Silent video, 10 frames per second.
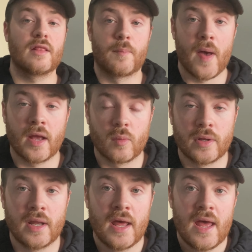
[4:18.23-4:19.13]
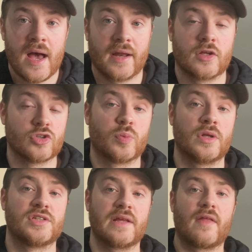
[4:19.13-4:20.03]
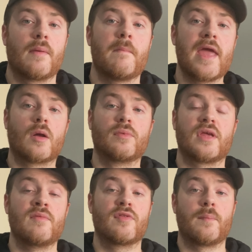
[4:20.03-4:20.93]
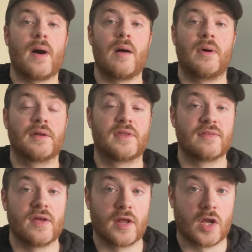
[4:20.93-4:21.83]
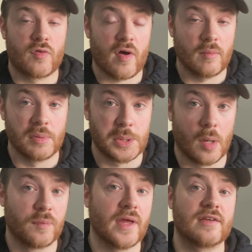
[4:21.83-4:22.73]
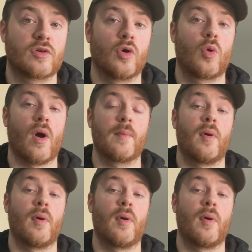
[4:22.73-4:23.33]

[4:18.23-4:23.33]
the Penguin, and I just want to say that the makeup team for the Batman did an incredible job. This could quite